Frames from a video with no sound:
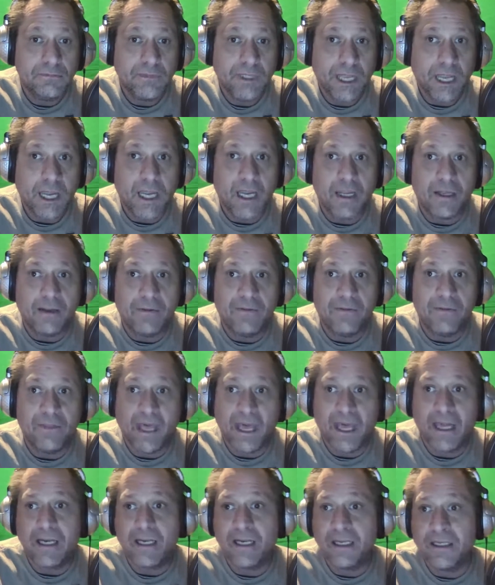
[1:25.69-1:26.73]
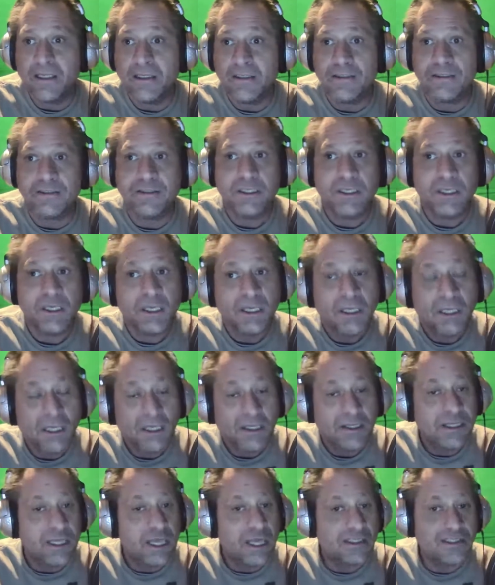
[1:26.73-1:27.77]
And
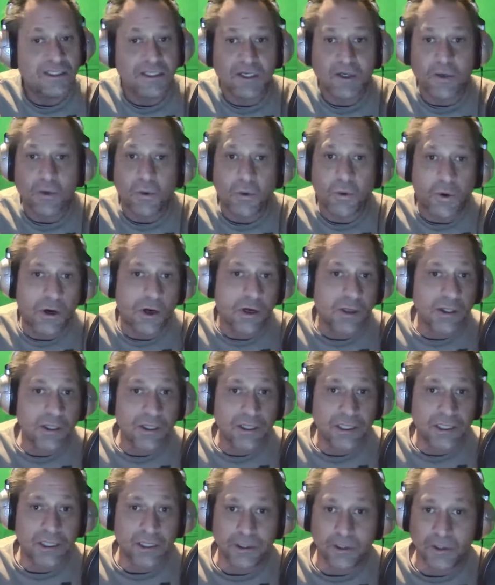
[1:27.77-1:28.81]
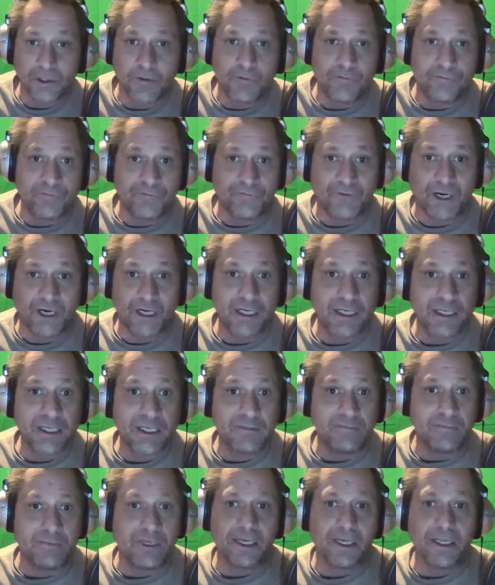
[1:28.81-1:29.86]
that's a quality you don't find in
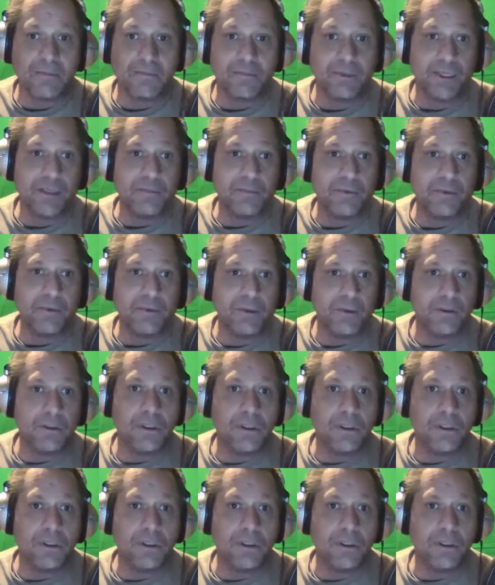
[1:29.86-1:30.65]
many people.